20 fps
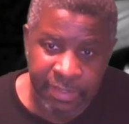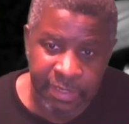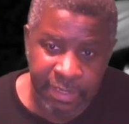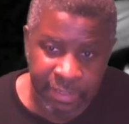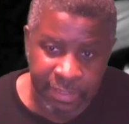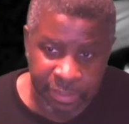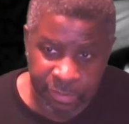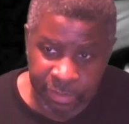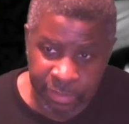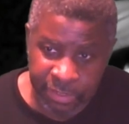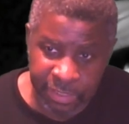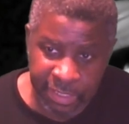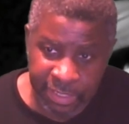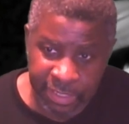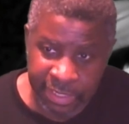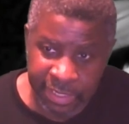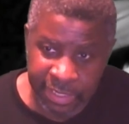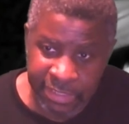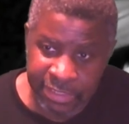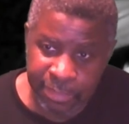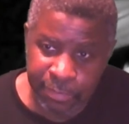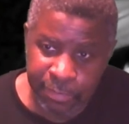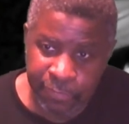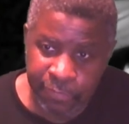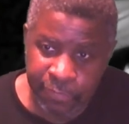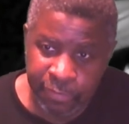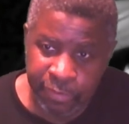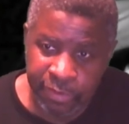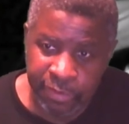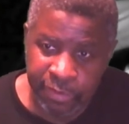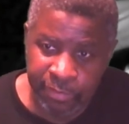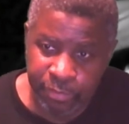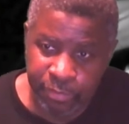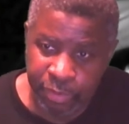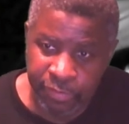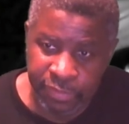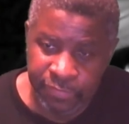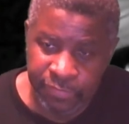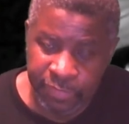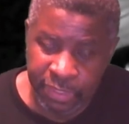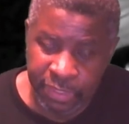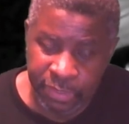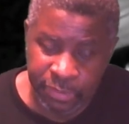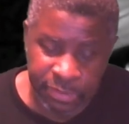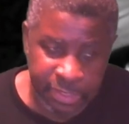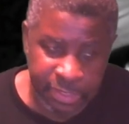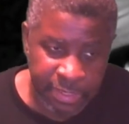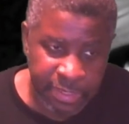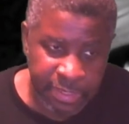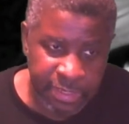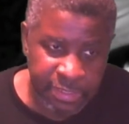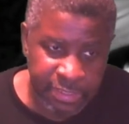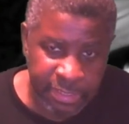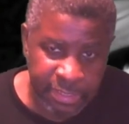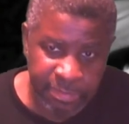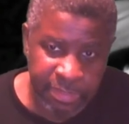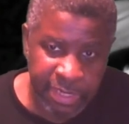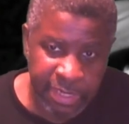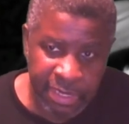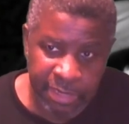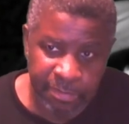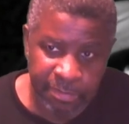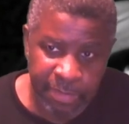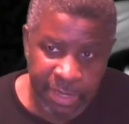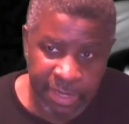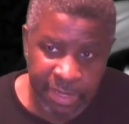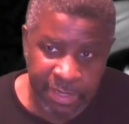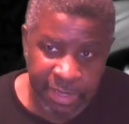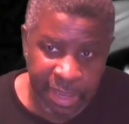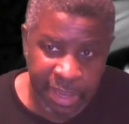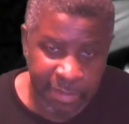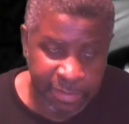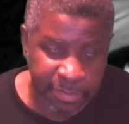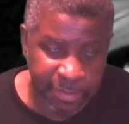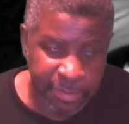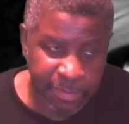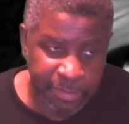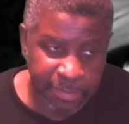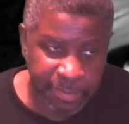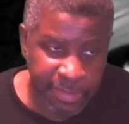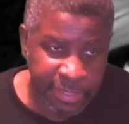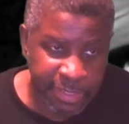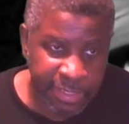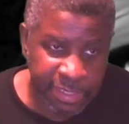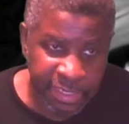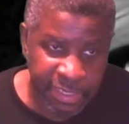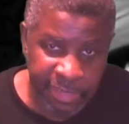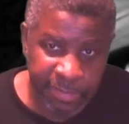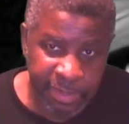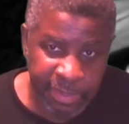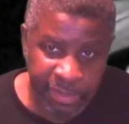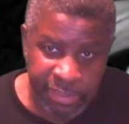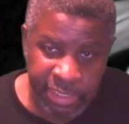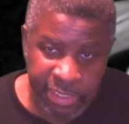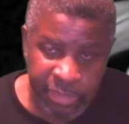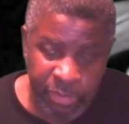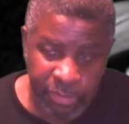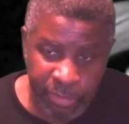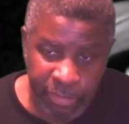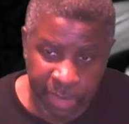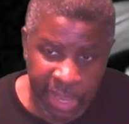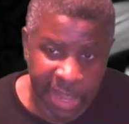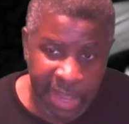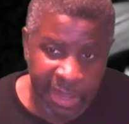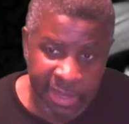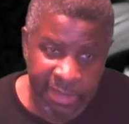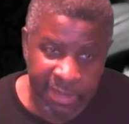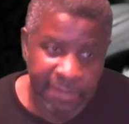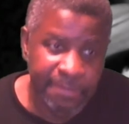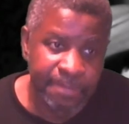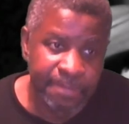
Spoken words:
And the only thing, like I said before in the previous videos, sometimes my Optimum email thing will block.